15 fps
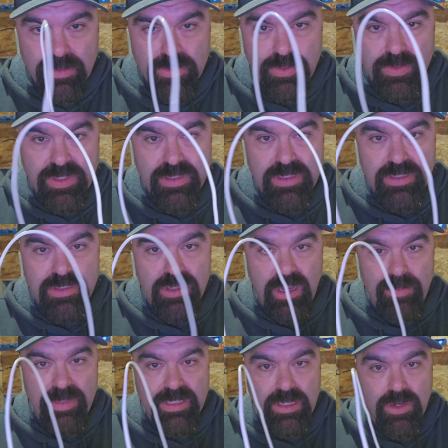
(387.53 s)
So this does
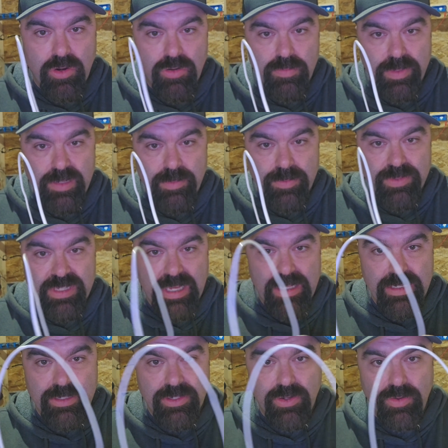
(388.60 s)
not meet the code minimum
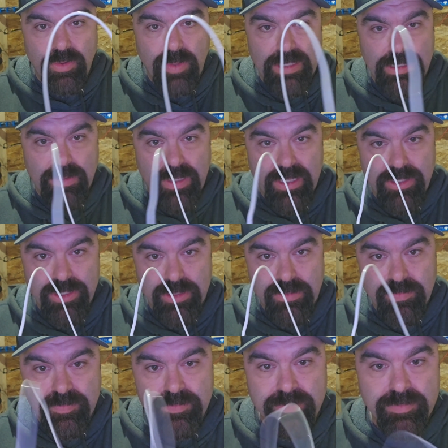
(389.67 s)
standard to go in a wet location.
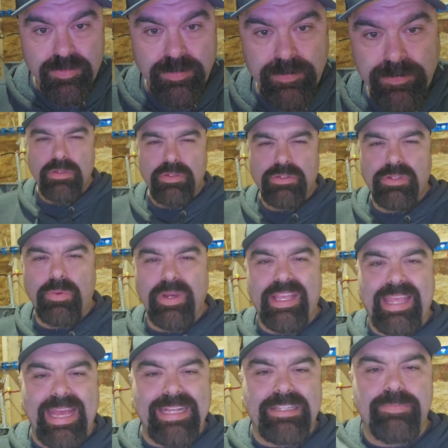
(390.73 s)
So
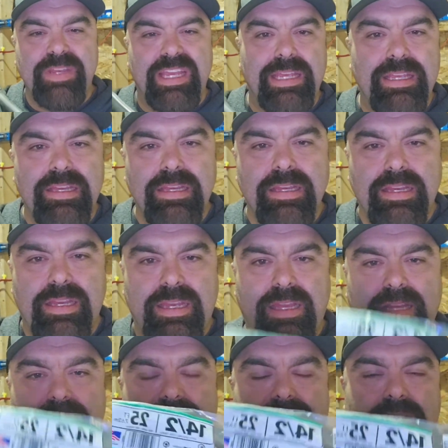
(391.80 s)
what gets me
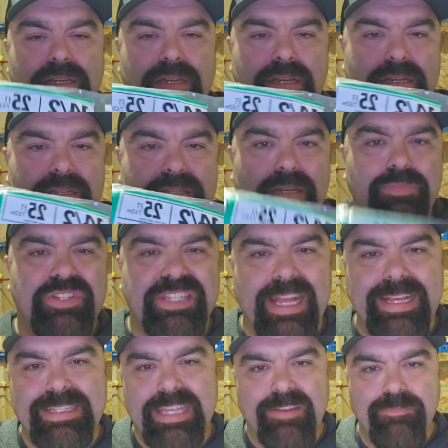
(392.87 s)
is some
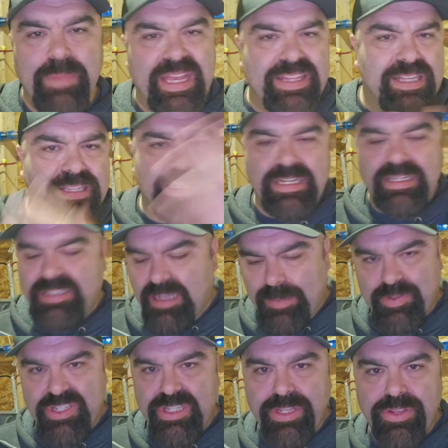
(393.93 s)
states have made this an
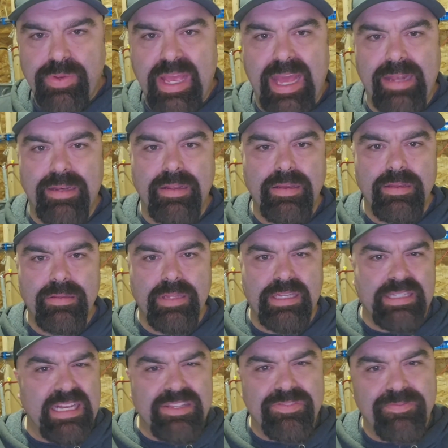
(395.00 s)
exception that you can.
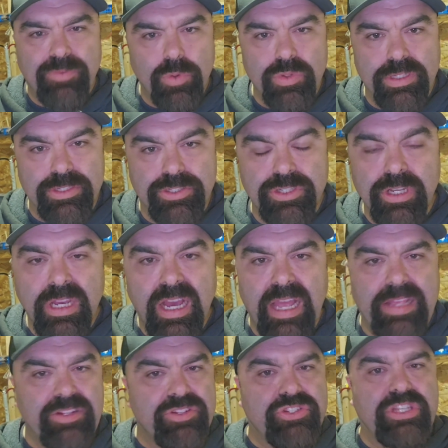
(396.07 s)
Like that's foolish.
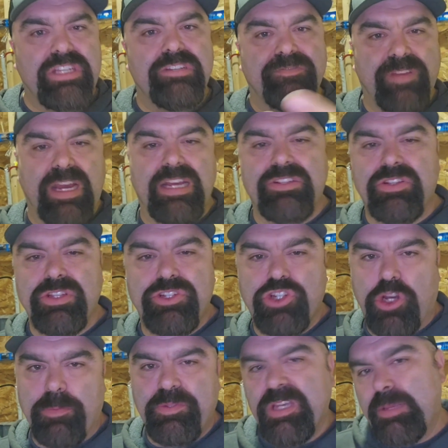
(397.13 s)
I understand if guys on the
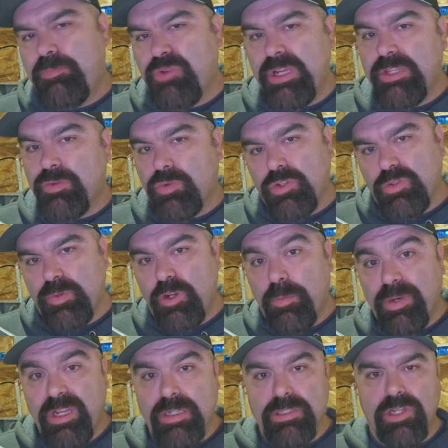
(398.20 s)
job site break the rules when
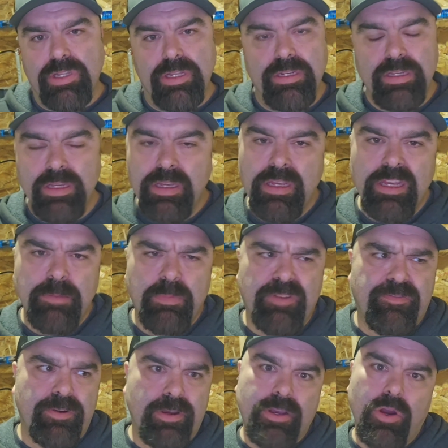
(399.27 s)
nobody are looking,
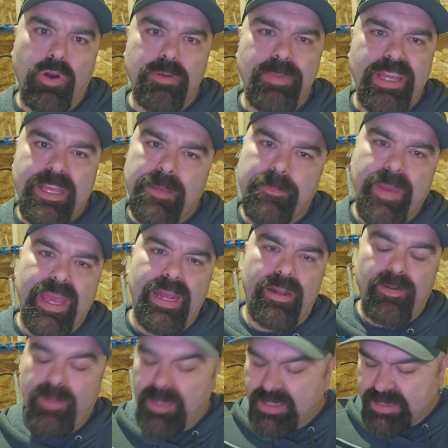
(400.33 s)
but for a code making
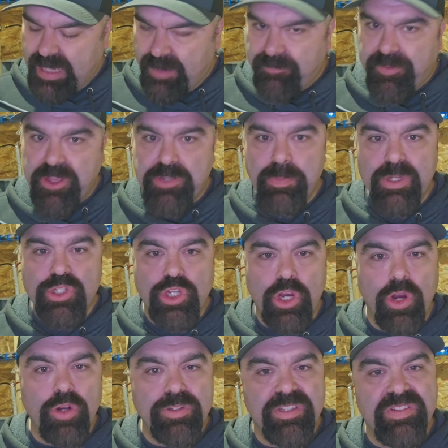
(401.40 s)
panel to have this much
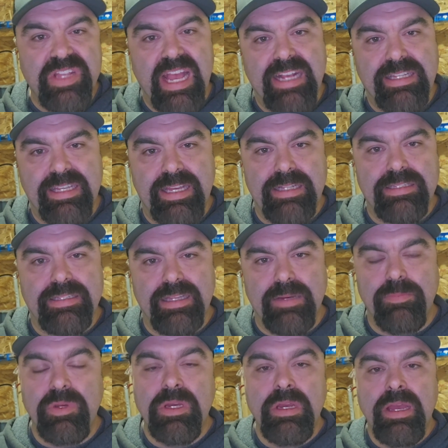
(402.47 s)
code stacked against
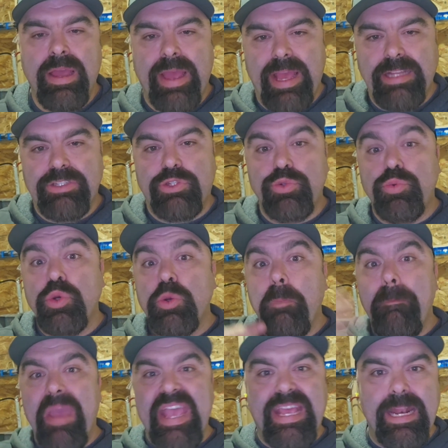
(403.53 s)
them and to
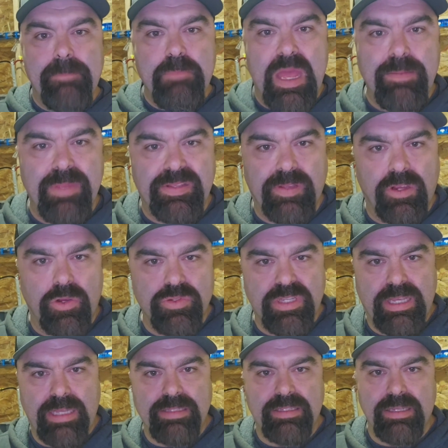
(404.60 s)
make an amendment that goes
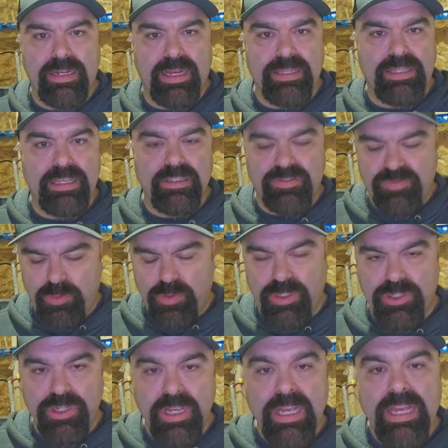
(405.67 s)
against it, I think is
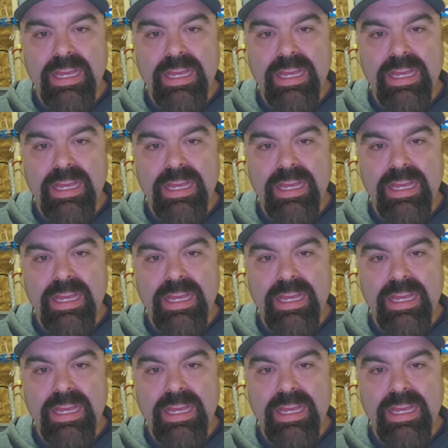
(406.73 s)
foolish.